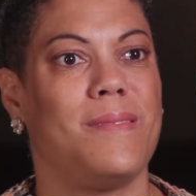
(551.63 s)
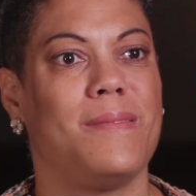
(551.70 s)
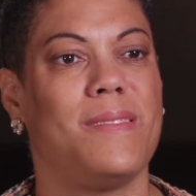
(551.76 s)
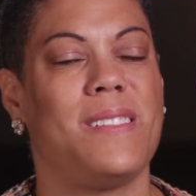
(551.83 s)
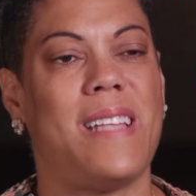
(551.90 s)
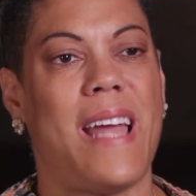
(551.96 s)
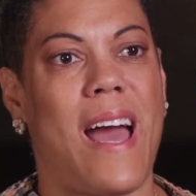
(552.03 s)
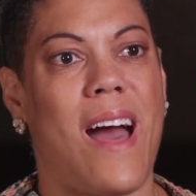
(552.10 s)

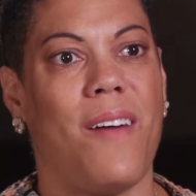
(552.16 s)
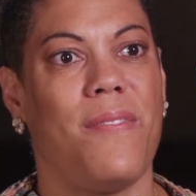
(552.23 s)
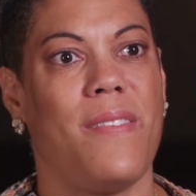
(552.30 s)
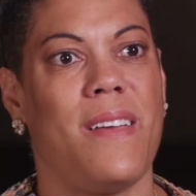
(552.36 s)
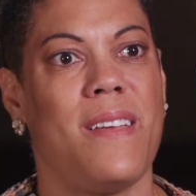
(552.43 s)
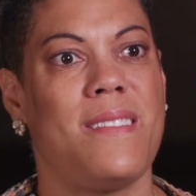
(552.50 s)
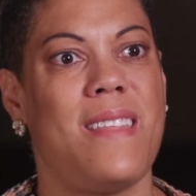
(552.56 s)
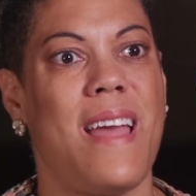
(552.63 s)
staff
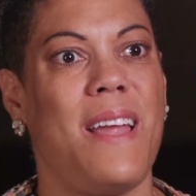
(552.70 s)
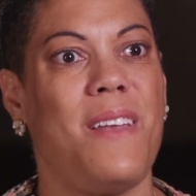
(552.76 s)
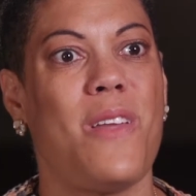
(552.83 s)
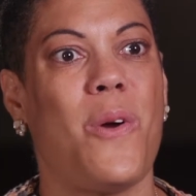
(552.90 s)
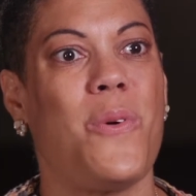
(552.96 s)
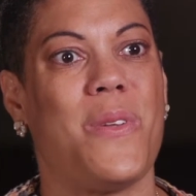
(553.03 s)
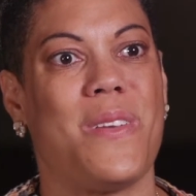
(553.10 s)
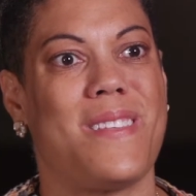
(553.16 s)
is they
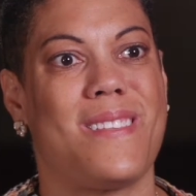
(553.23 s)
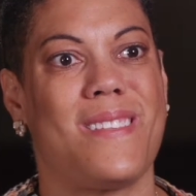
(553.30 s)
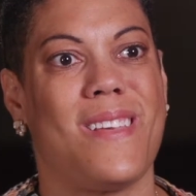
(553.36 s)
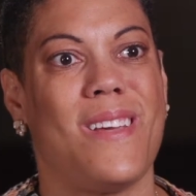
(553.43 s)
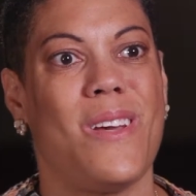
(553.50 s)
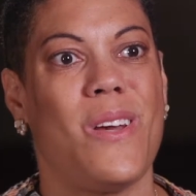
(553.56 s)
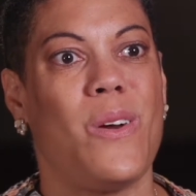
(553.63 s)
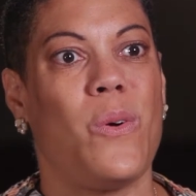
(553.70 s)
notice
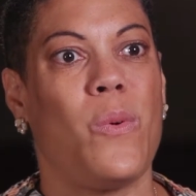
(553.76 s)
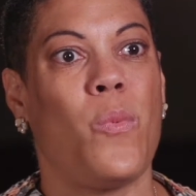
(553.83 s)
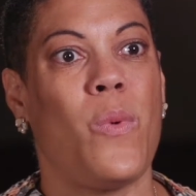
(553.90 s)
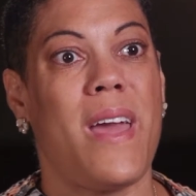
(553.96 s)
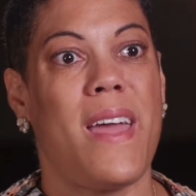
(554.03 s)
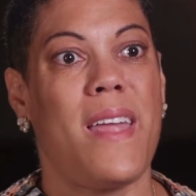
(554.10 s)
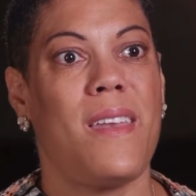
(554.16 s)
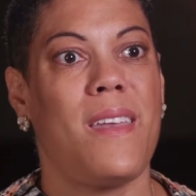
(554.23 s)

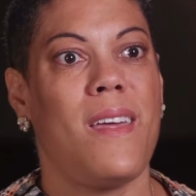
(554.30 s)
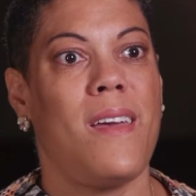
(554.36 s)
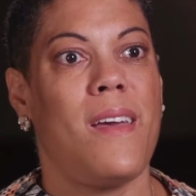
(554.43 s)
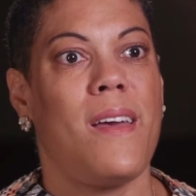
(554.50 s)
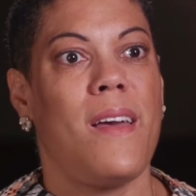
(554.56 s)
when